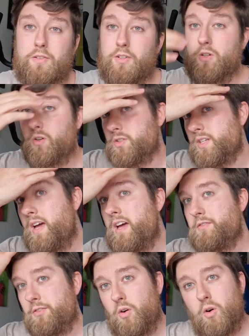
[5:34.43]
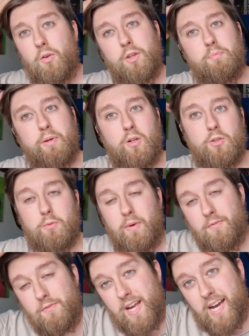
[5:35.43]
And of course, for all the
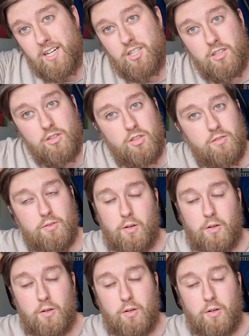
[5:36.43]
build-up and reaction,